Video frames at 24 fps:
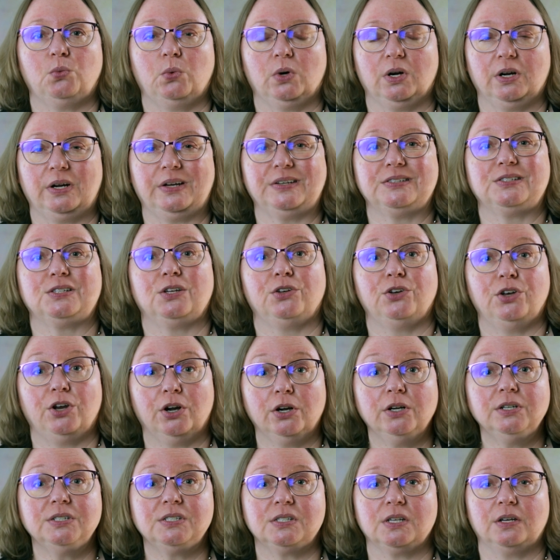work as a
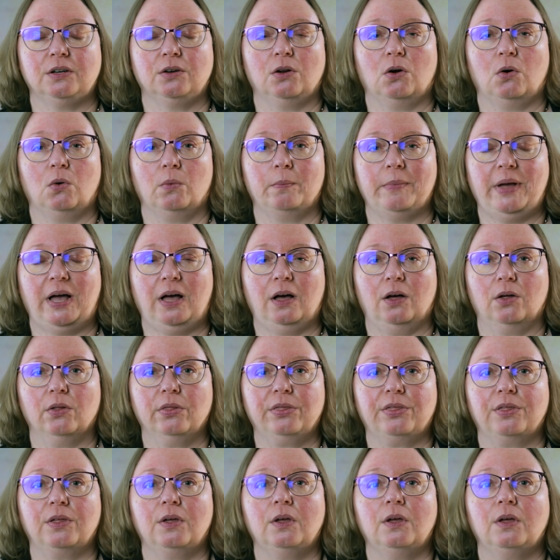nurse in home
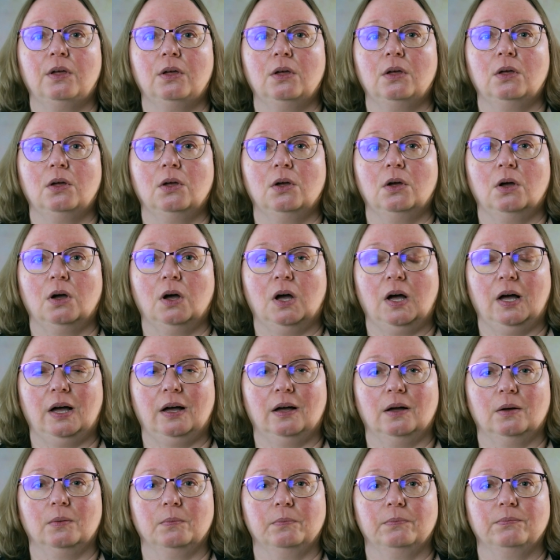health,
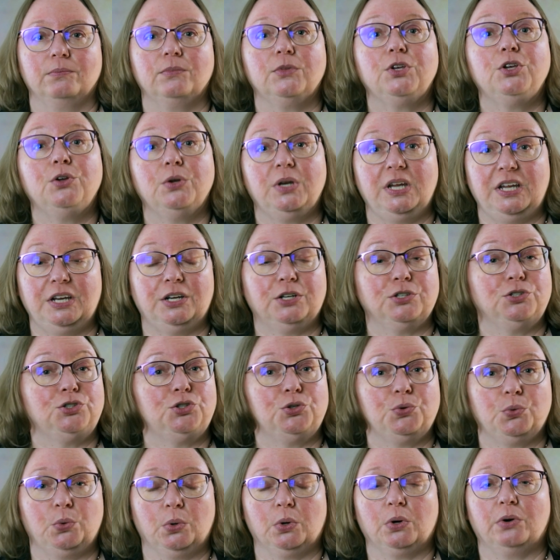you need a
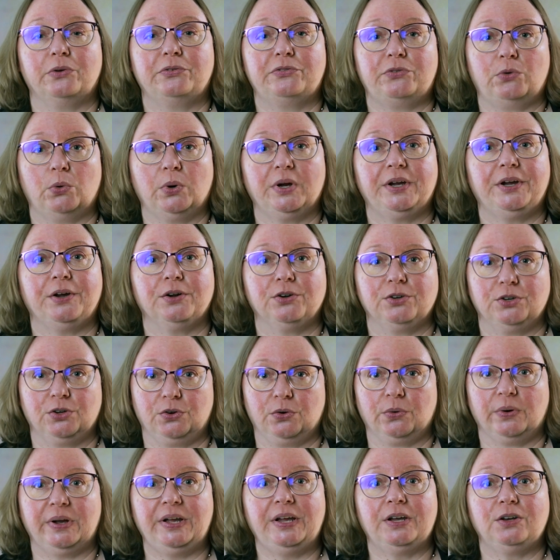2 or a 4-year
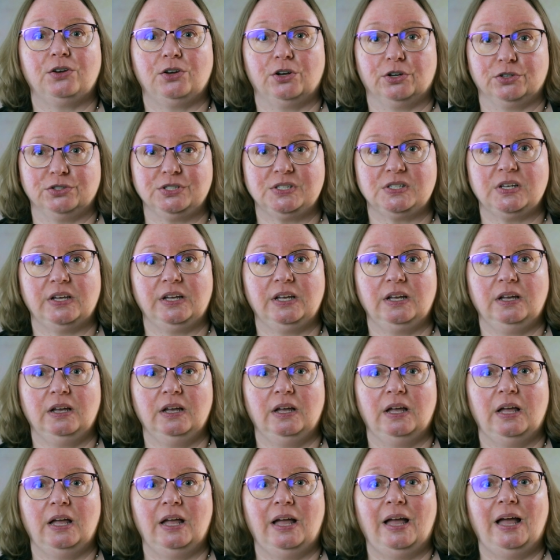degree in nursing,
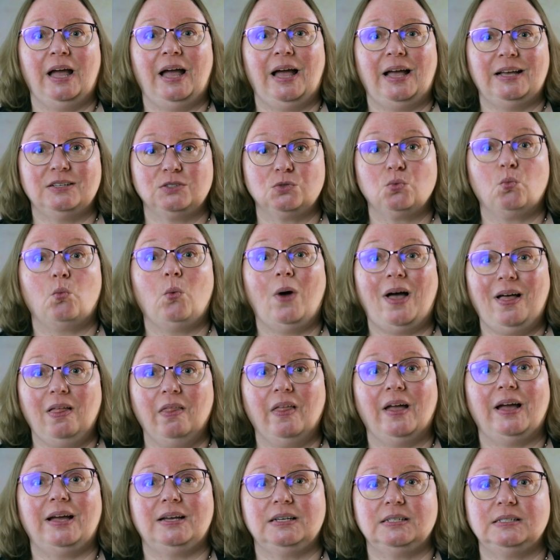as well
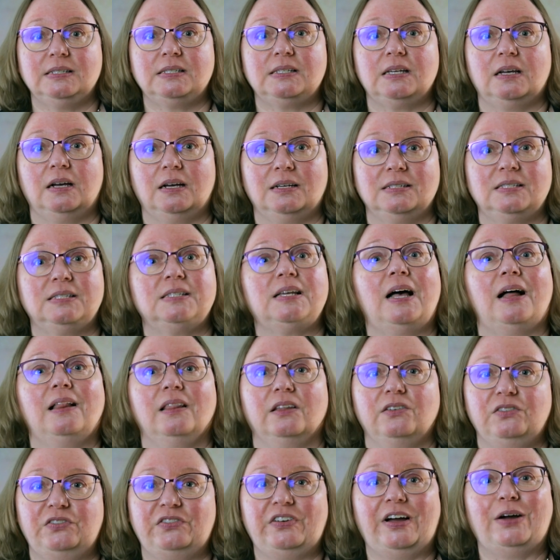as a
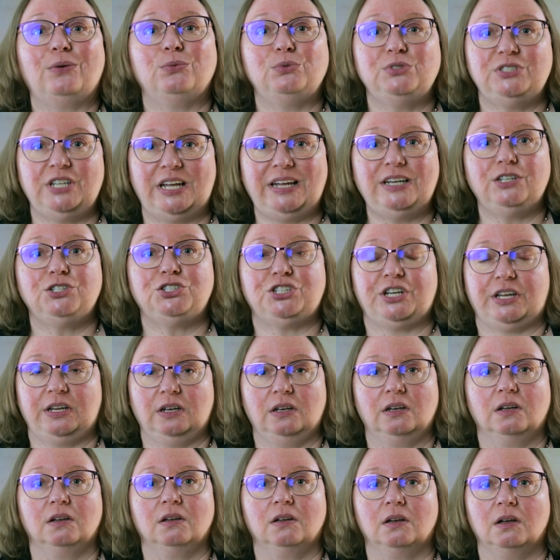solid
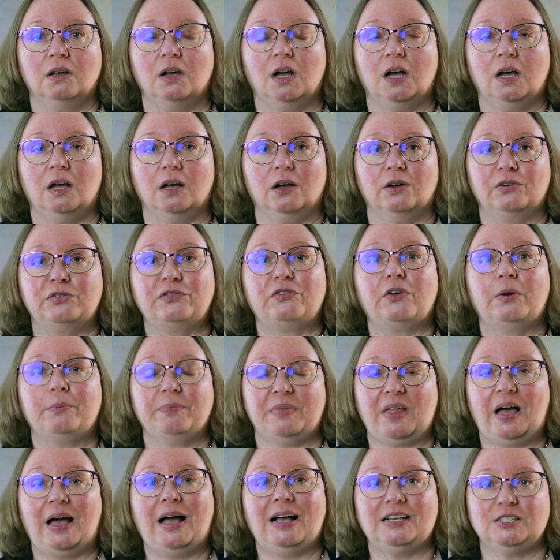foundation
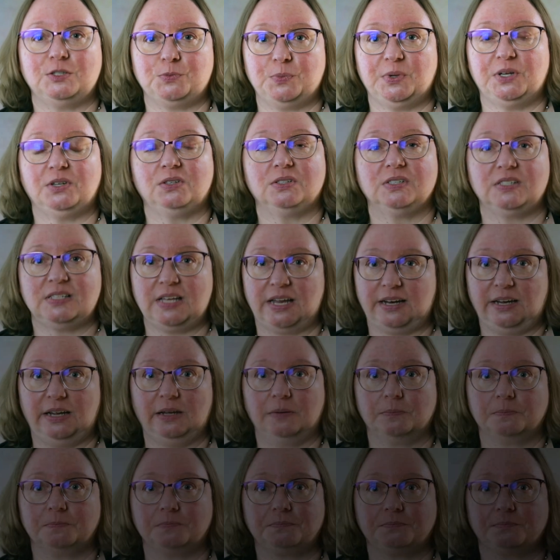from the hospital
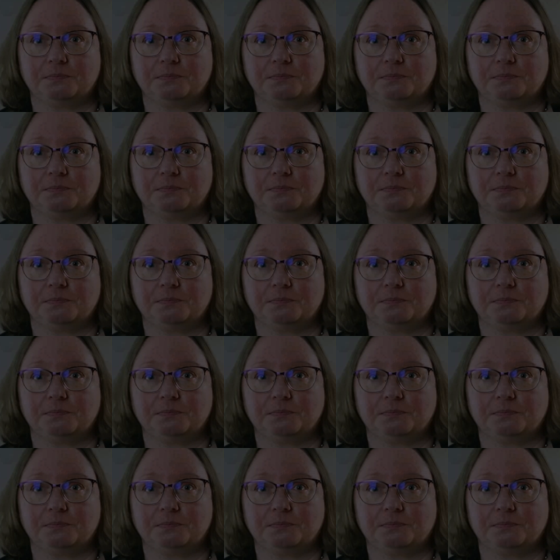setting.